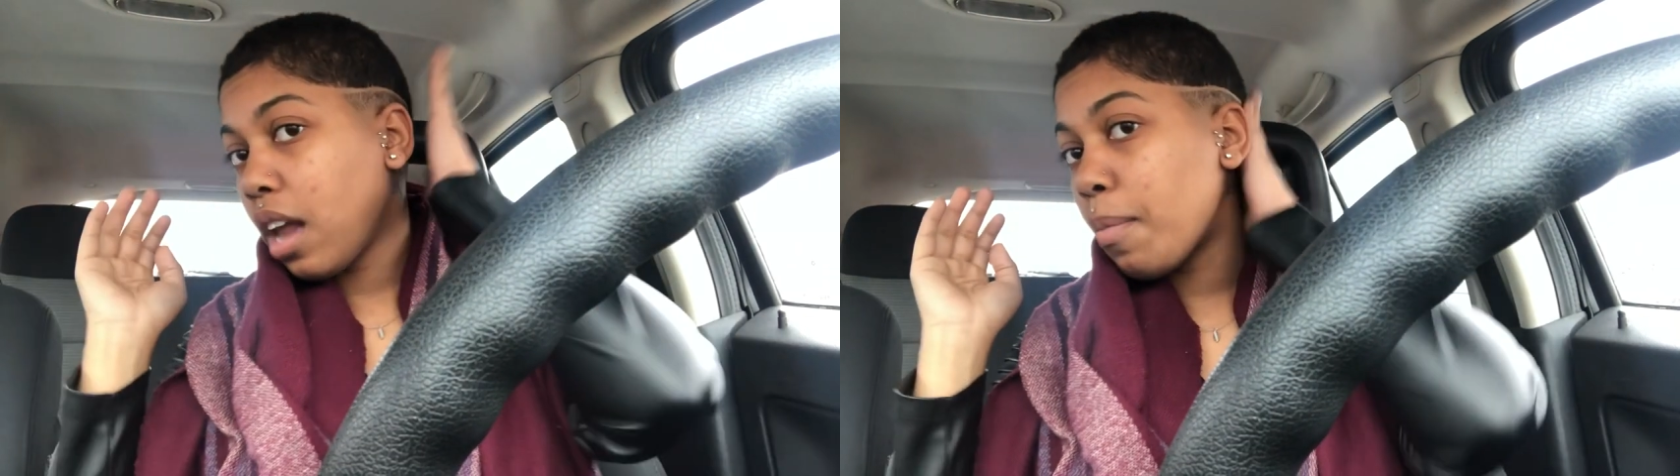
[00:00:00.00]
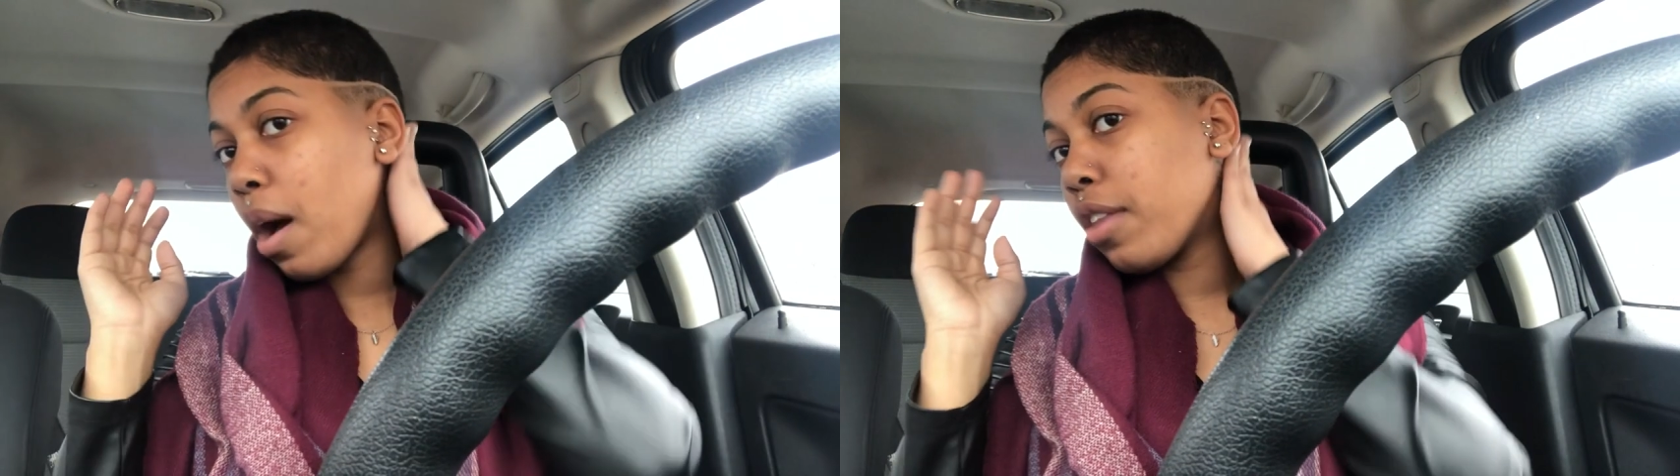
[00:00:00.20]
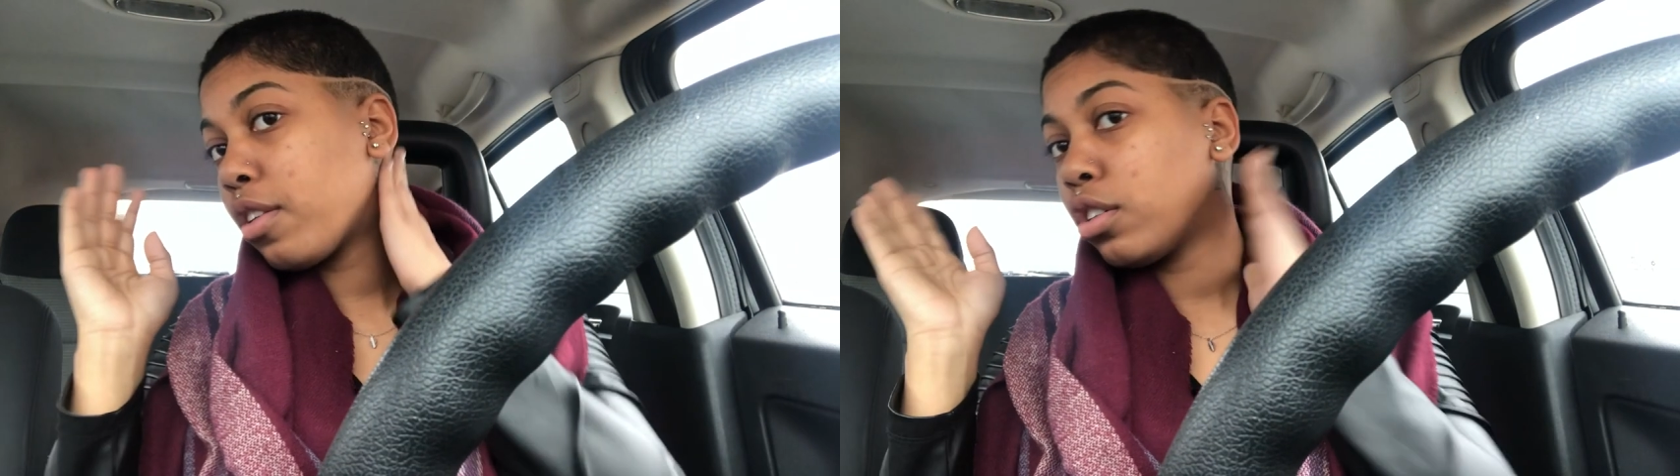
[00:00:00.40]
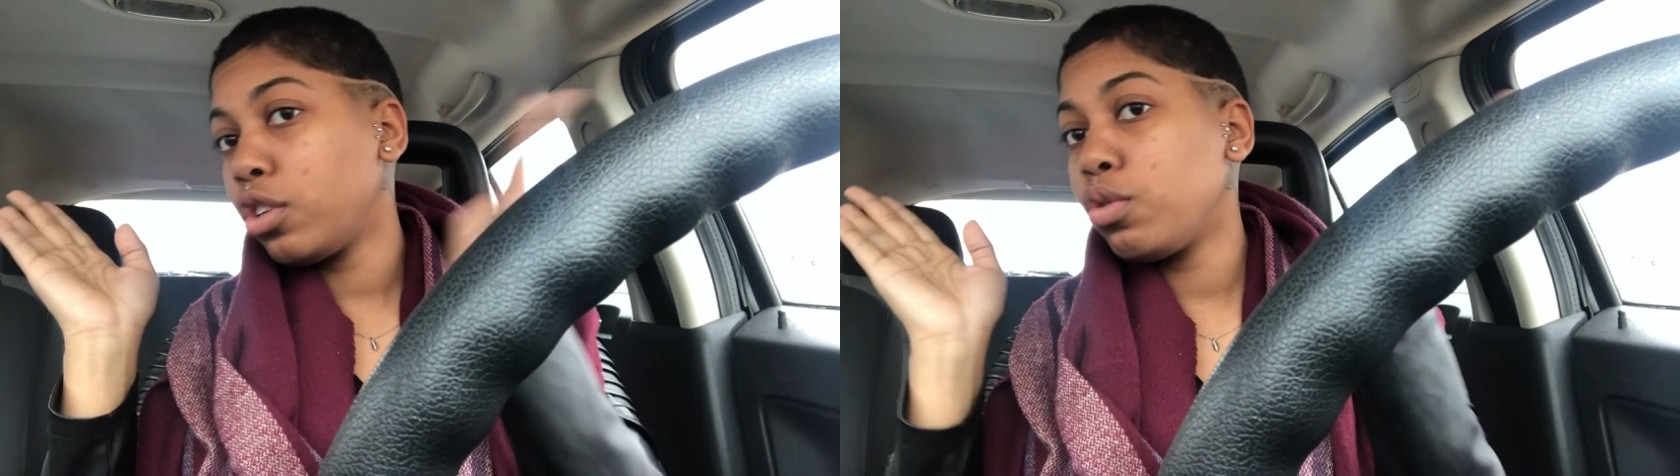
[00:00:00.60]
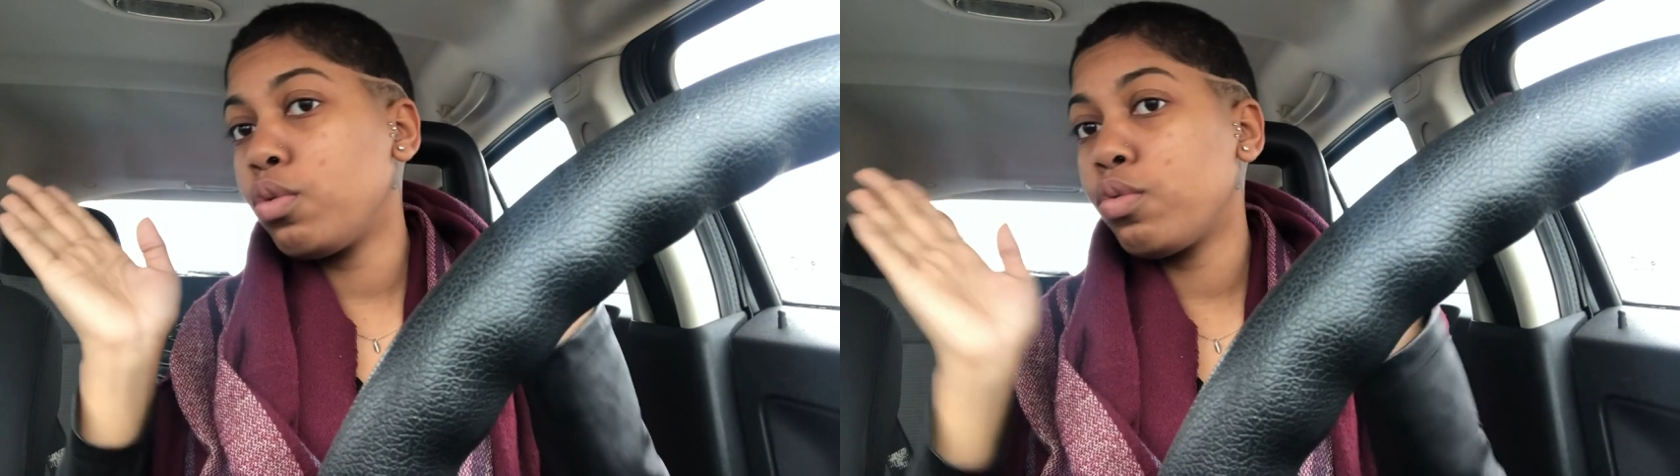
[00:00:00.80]
I'm either going
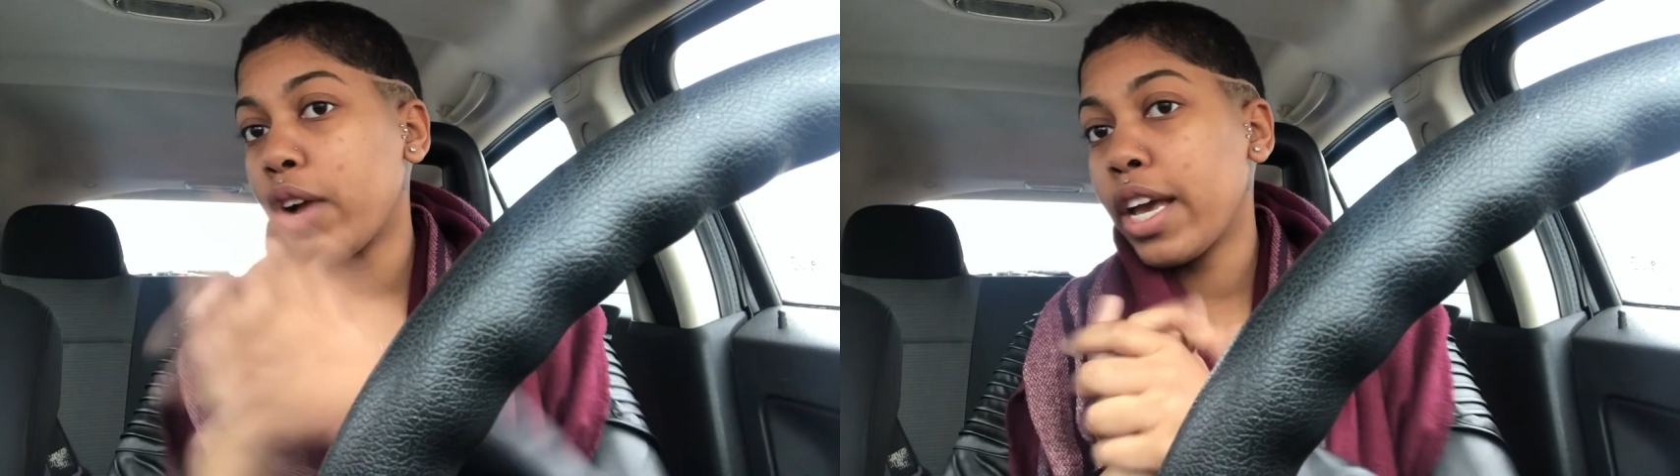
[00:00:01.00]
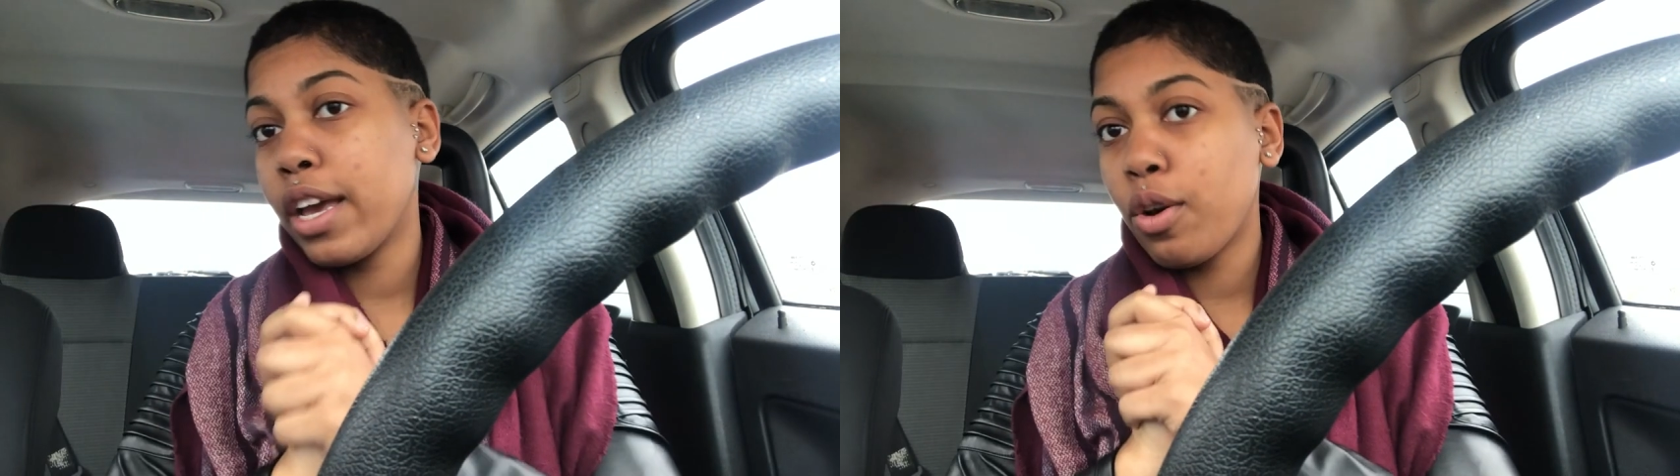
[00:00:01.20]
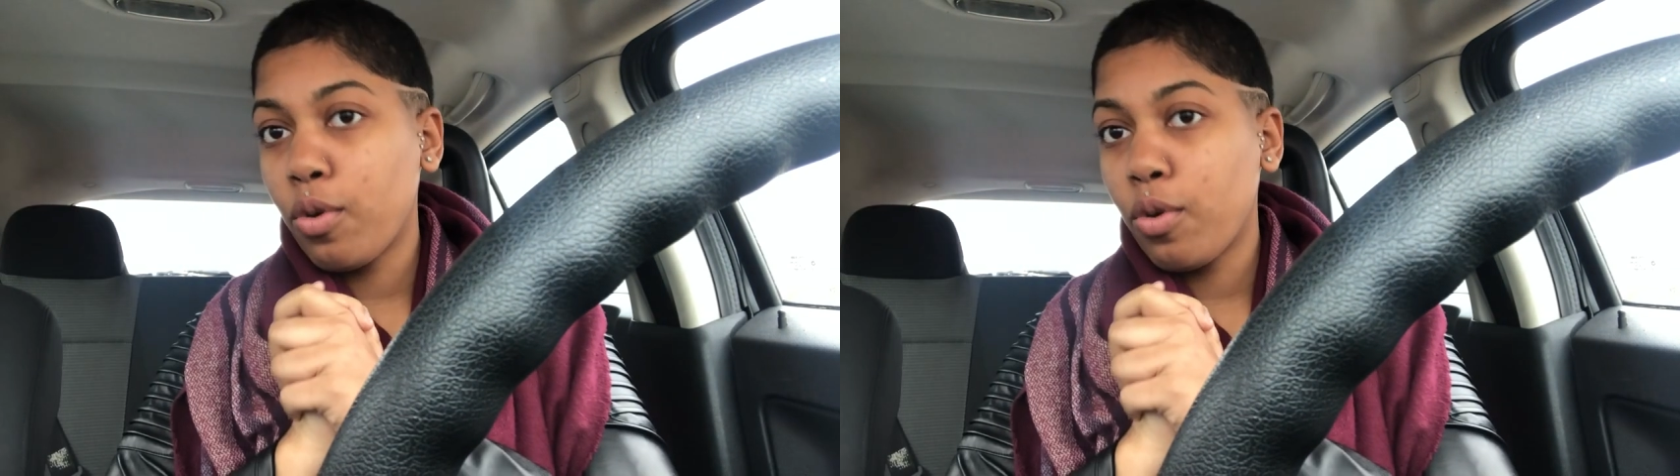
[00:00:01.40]
to do red